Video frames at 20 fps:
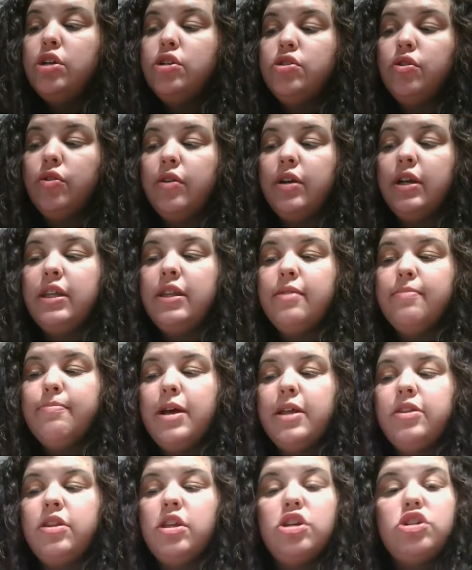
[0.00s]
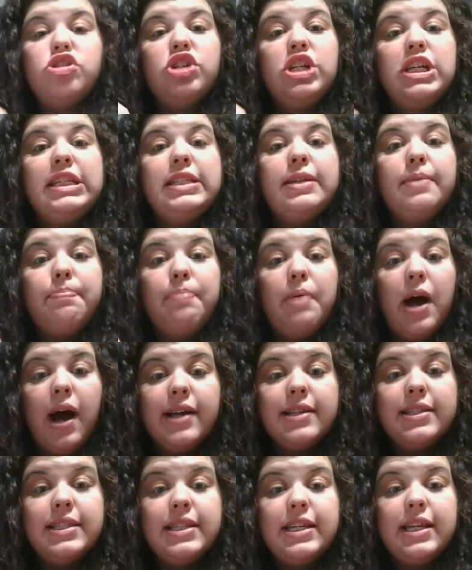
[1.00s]
During the month, she
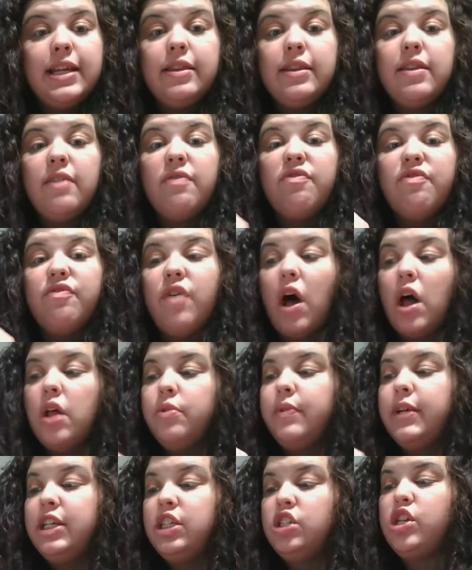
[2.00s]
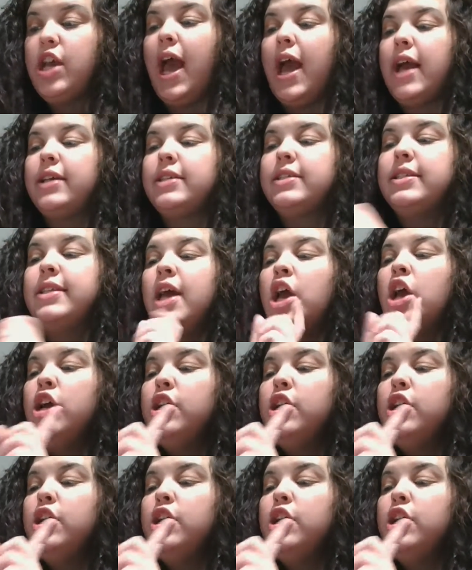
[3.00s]
deposited the following checks,